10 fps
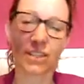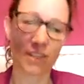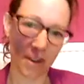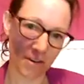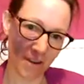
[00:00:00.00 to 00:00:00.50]

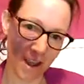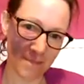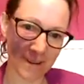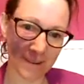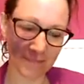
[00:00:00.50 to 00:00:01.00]
So,
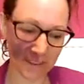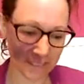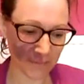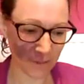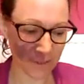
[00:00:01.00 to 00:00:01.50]

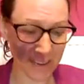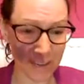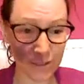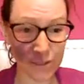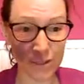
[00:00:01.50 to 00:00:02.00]
first of all,
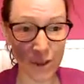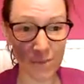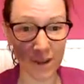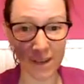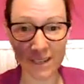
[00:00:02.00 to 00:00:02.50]
thank you
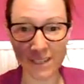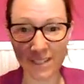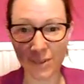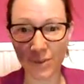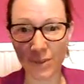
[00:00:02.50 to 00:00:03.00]
so
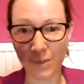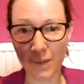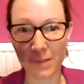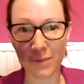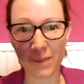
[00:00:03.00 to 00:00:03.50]
much to all
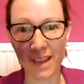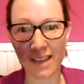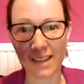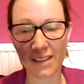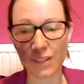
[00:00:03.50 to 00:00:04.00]
the people
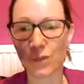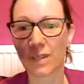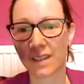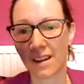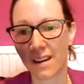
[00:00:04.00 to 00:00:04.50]
that either
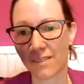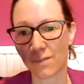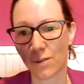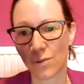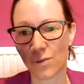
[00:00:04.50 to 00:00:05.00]
joined
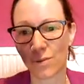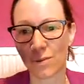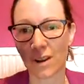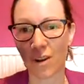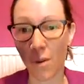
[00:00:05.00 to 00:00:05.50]
live
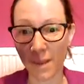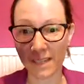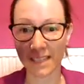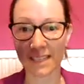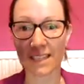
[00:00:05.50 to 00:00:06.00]
or
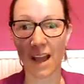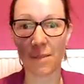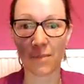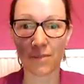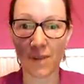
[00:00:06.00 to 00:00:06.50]
commented
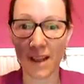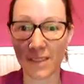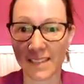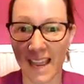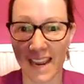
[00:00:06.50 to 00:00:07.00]

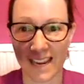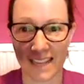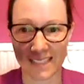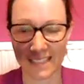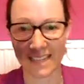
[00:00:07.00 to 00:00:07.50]
throughout the day
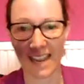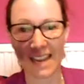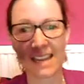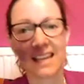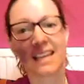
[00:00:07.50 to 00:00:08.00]

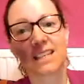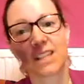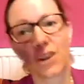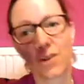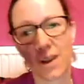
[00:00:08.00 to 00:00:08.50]
yesterday.
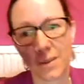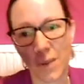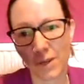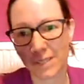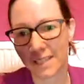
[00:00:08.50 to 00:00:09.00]
So I
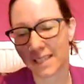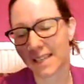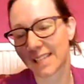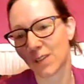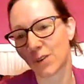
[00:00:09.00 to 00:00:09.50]
posted
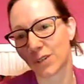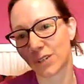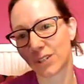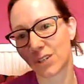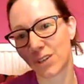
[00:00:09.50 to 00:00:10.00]
this
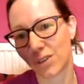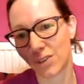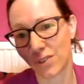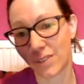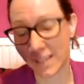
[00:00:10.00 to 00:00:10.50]

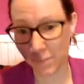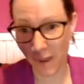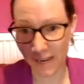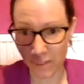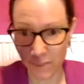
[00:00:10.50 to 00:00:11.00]
onto this
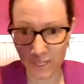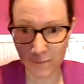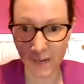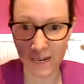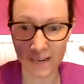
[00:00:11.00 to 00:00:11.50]
page, which
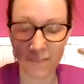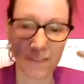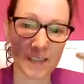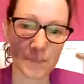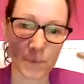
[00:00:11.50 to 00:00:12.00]
is my
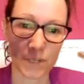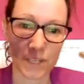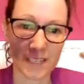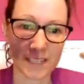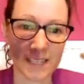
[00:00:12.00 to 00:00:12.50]
Facebook
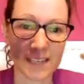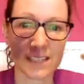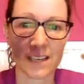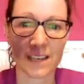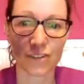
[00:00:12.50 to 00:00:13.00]
Shanti
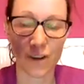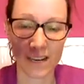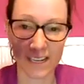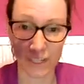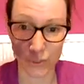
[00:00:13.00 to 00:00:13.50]
Centre
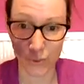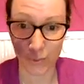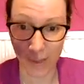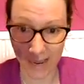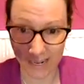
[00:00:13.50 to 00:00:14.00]
Training
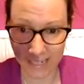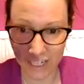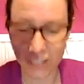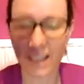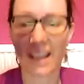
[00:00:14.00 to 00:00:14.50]
School
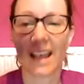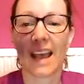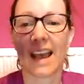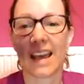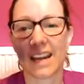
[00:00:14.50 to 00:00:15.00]
page.
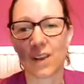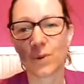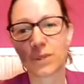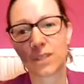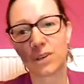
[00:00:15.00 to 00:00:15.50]
And I
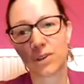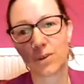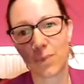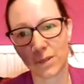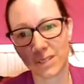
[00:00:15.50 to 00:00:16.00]
also
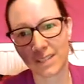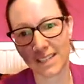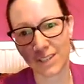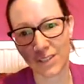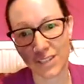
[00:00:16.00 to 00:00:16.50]
posted
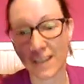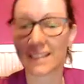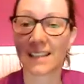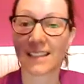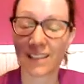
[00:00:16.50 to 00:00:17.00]
it to the
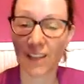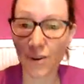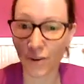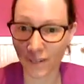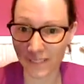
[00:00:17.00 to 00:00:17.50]
Shanti Centre
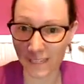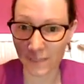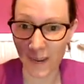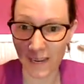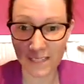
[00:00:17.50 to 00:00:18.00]
Yoga Holidays
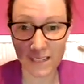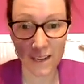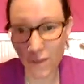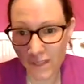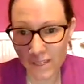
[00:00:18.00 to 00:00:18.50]
page because I
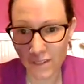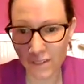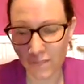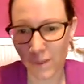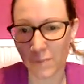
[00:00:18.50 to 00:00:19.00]
know there's
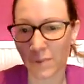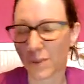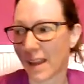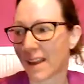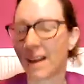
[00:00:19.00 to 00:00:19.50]
lots of people
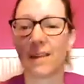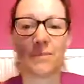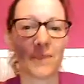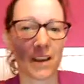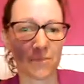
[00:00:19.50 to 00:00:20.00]
that
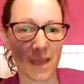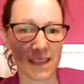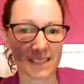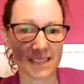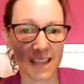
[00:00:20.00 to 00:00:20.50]
I've
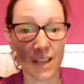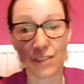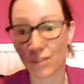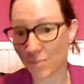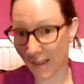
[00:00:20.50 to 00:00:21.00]
met
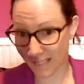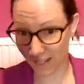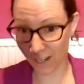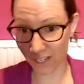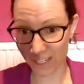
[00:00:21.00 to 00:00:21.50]
through
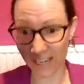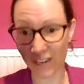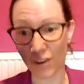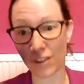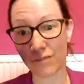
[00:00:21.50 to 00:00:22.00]

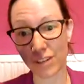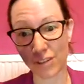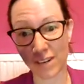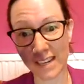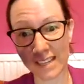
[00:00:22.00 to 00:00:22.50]
massaging on the
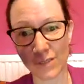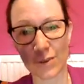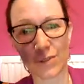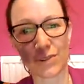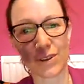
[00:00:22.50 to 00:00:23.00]
retreats
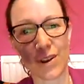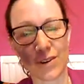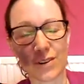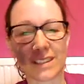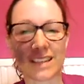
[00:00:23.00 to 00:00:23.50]
or through
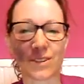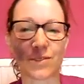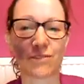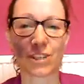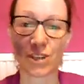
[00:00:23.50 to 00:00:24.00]
yoga holidays on
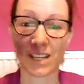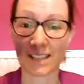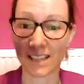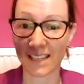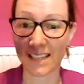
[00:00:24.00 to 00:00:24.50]
the retreats
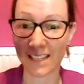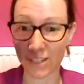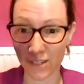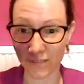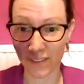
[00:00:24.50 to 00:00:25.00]
that this is
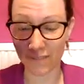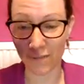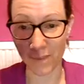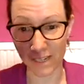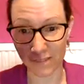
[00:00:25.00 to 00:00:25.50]
useful
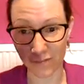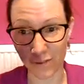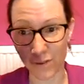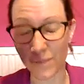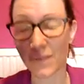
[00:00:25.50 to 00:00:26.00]
information
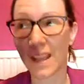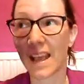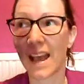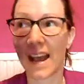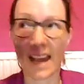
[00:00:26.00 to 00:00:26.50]
for.
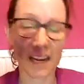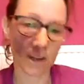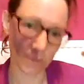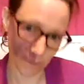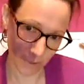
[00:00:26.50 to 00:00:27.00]
And I
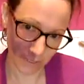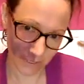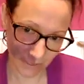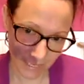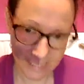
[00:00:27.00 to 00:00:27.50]
also
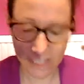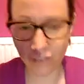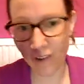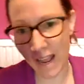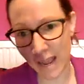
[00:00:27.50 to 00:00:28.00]
posted it on
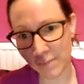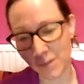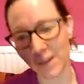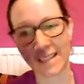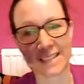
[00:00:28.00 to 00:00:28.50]
Instagram,
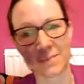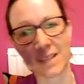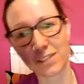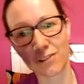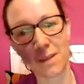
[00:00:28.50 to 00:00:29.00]
so I had some
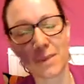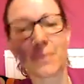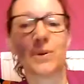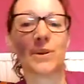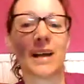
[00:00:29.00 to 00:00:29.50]
Instagram
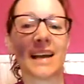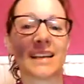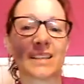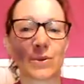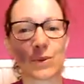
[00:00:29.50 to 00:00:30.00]
people, and
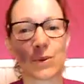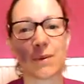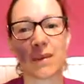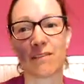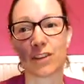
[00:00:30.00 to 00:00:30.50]
it's also
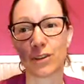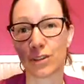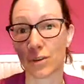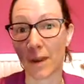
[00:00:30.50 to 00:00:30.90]
up there on YouTube.